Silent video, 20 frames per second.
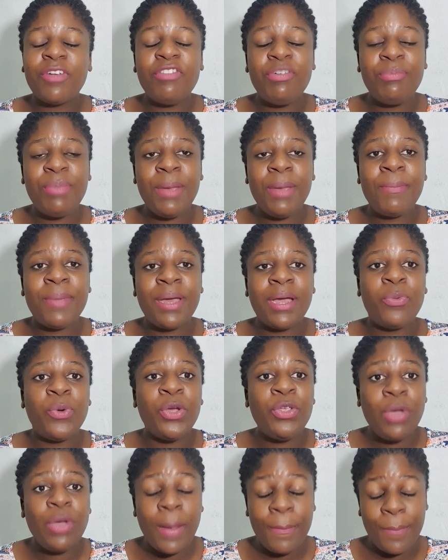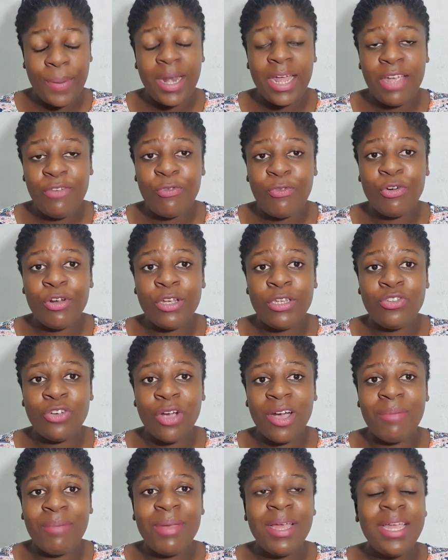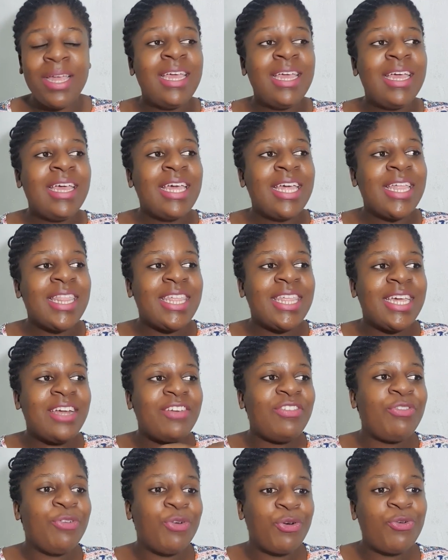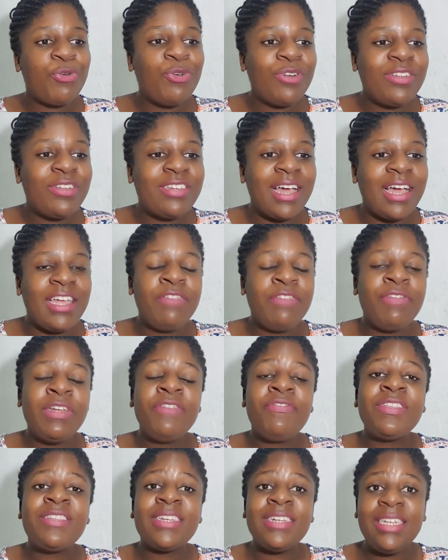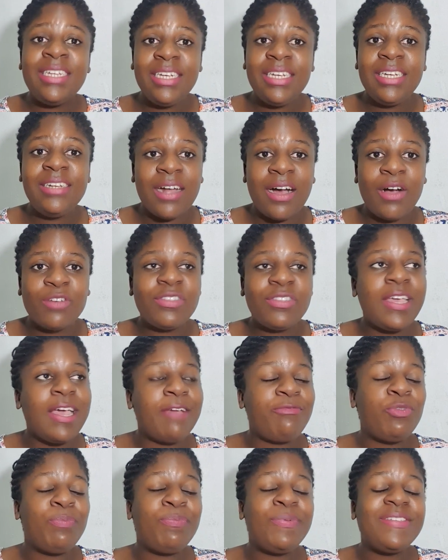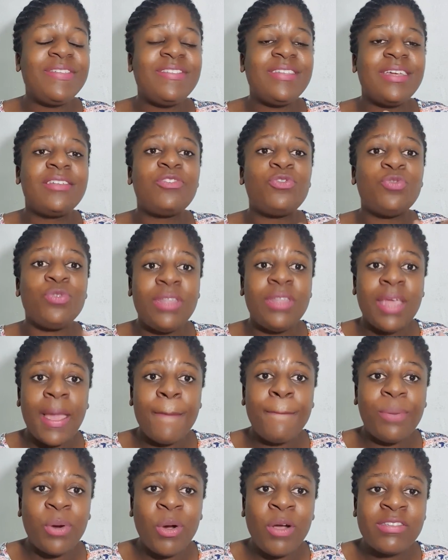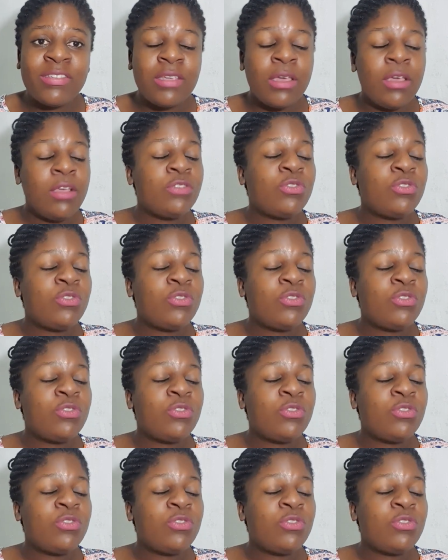Remember, when you apply for a job, the recruiter, even if it's an in-house, they have to present it to their boss.